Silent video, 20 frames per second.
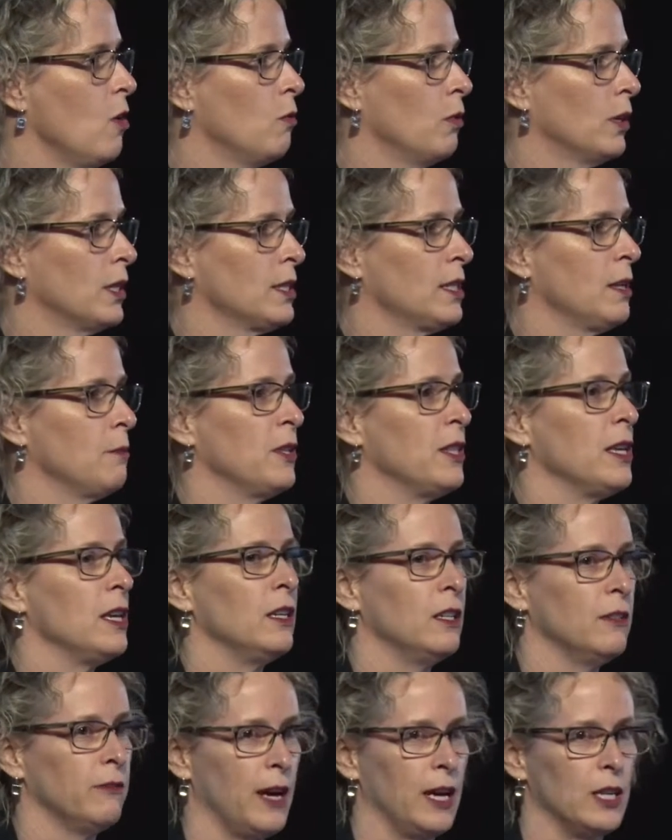What are some of the
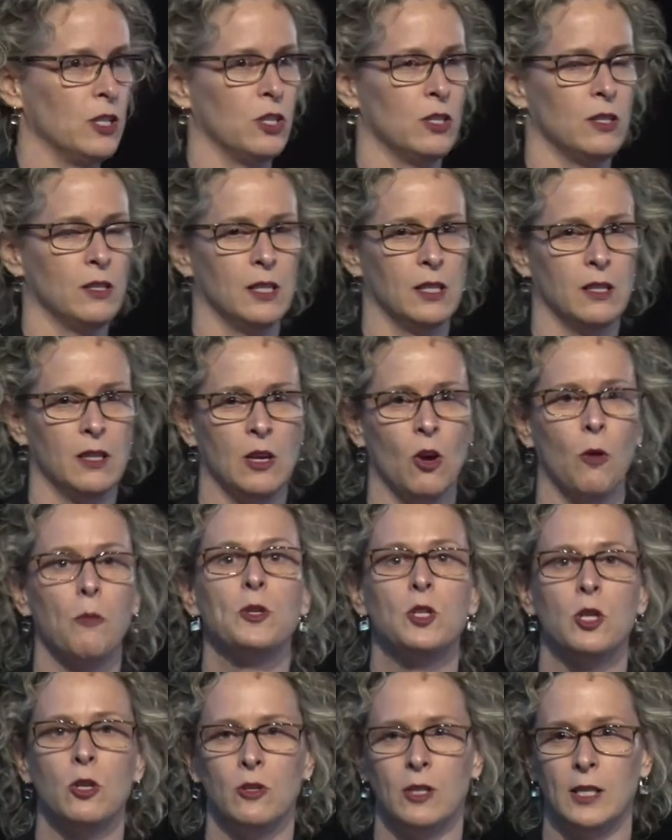innovations and the
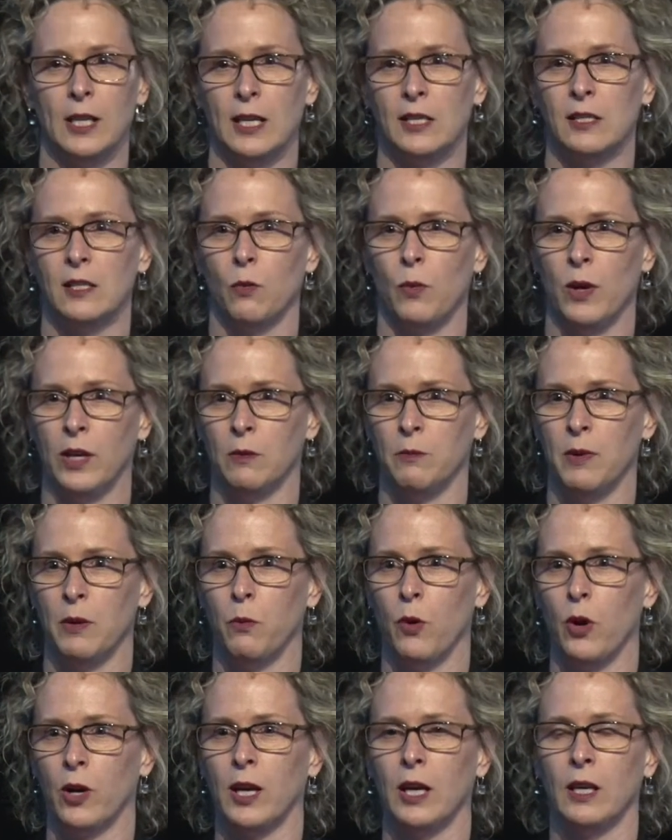opportunities that we could be
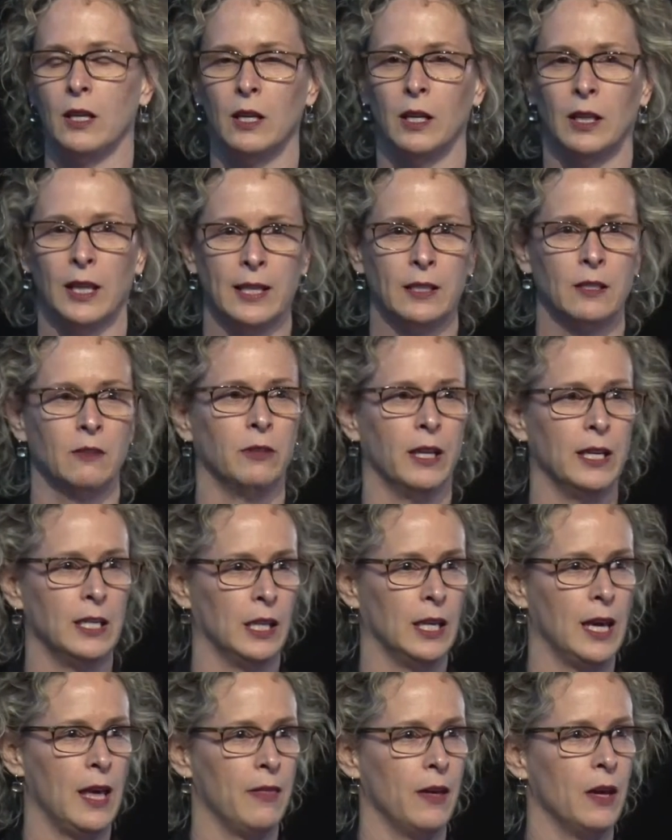working collectively
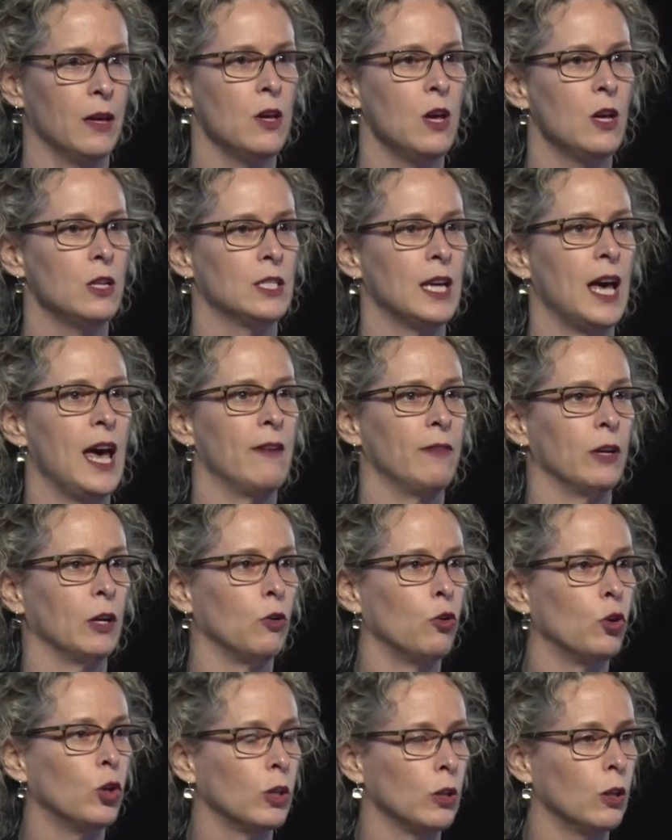together to have
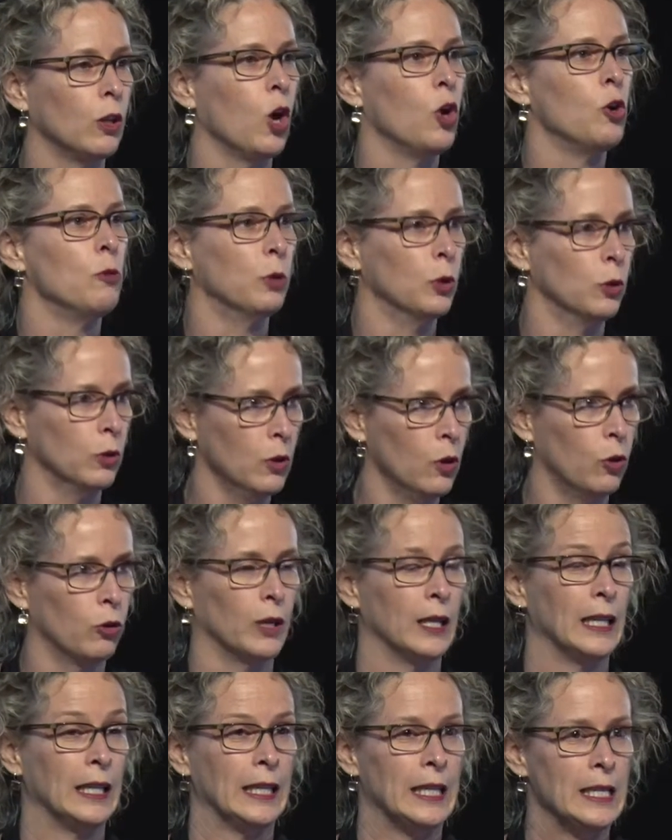a global
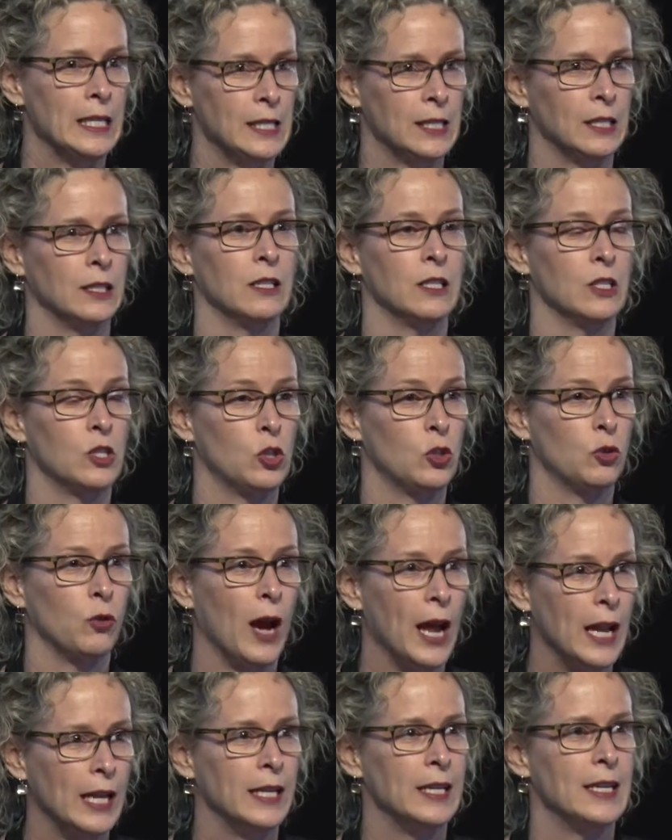or at least an
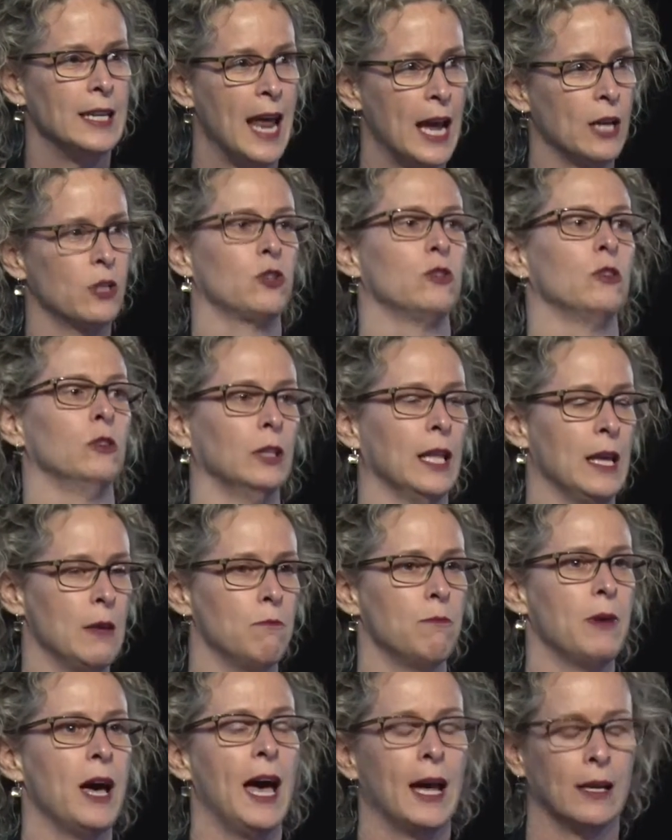Australian national
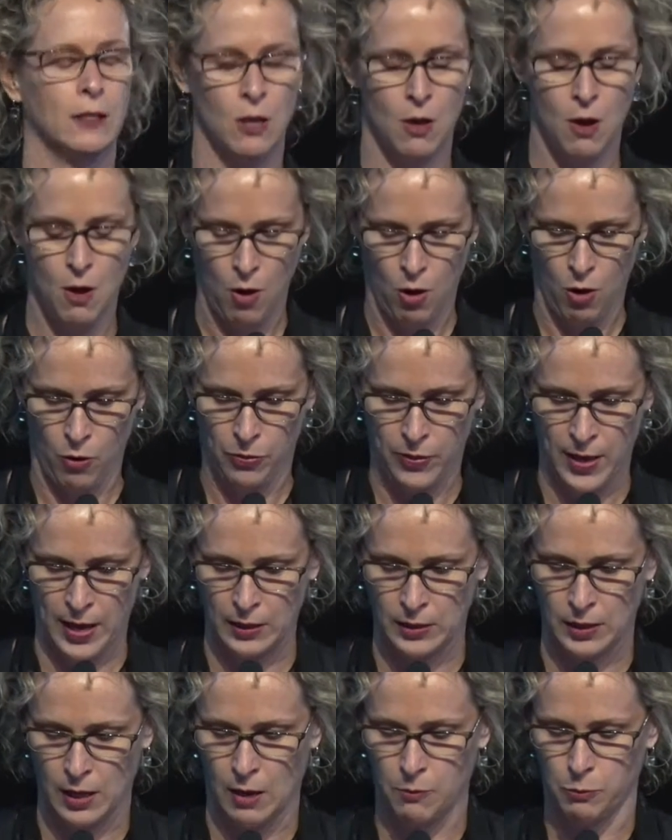impact on
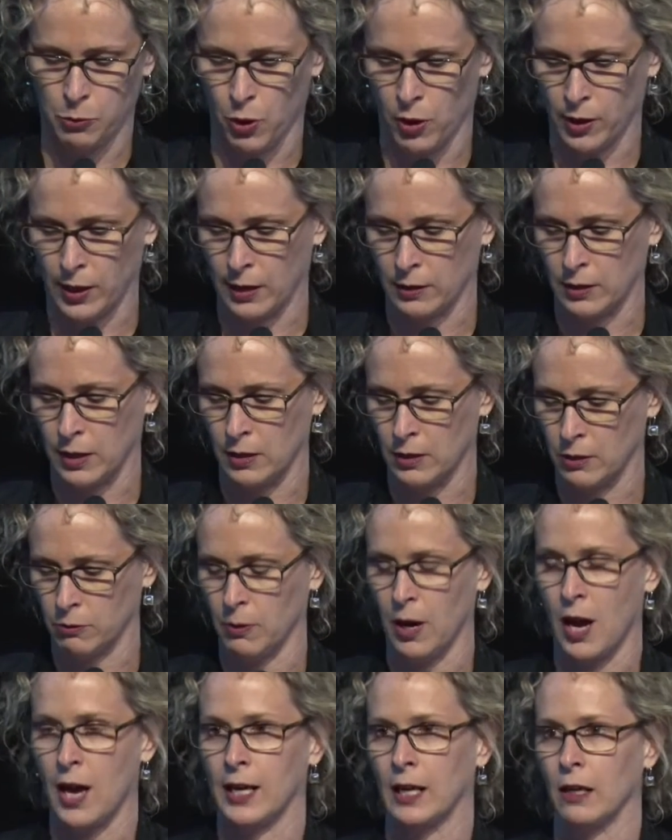things like product
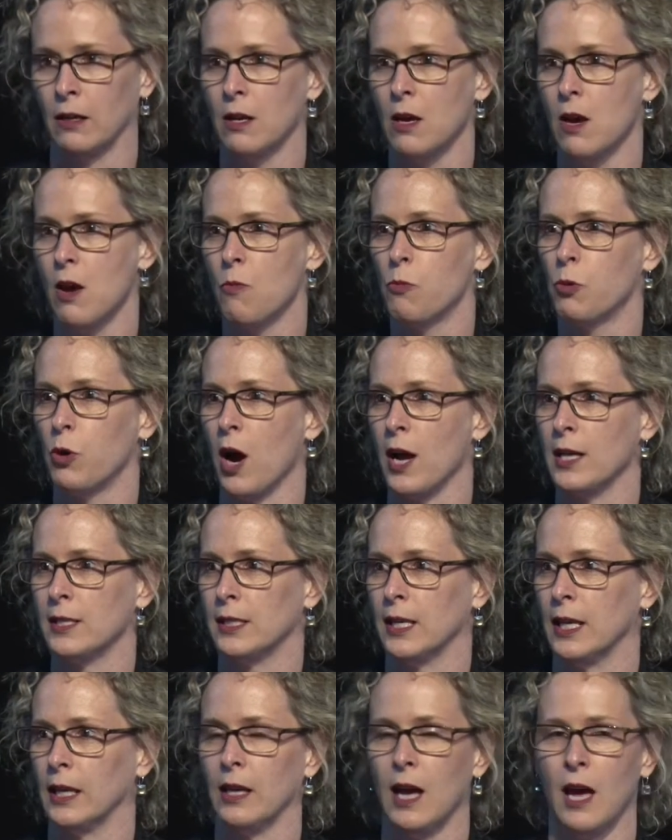underwriting,
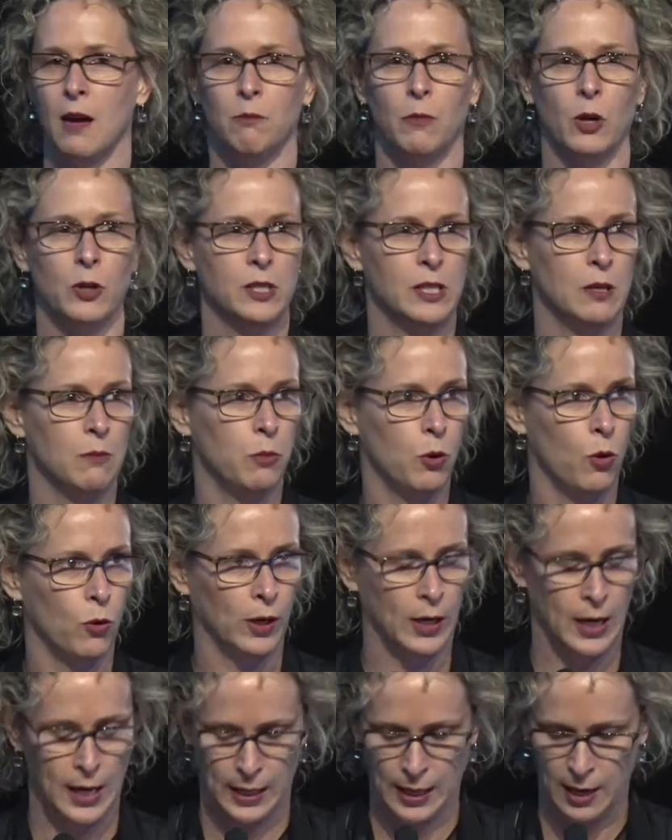pricing, and most
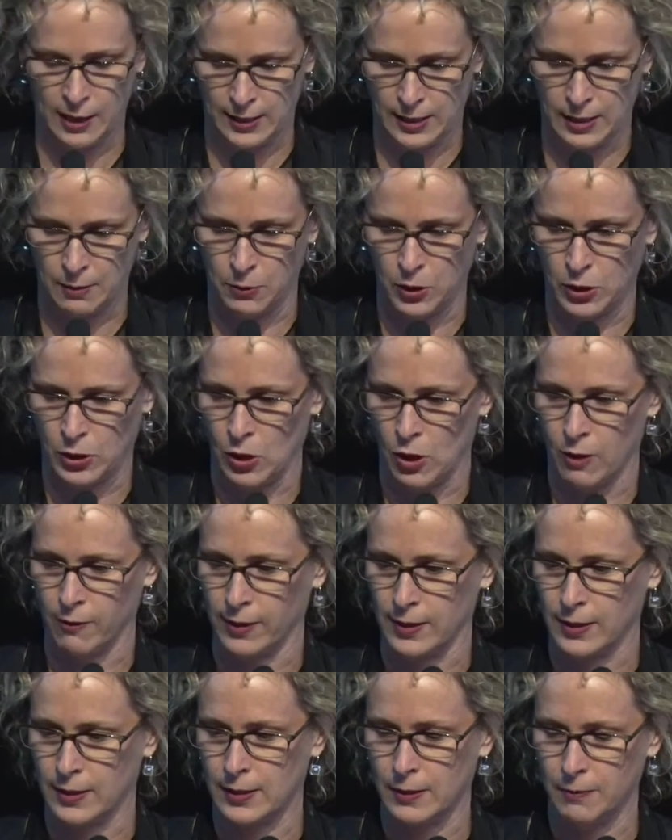importantly, customer
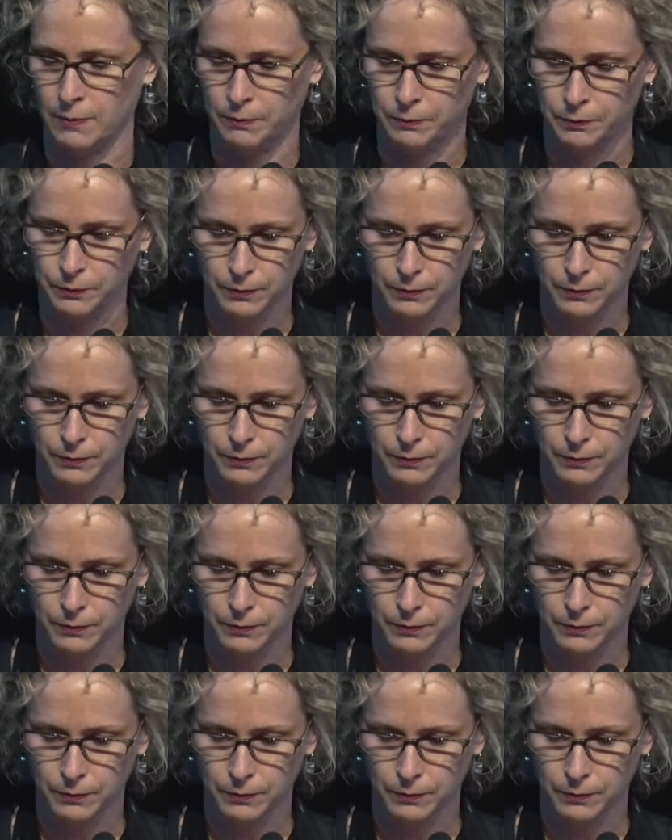service?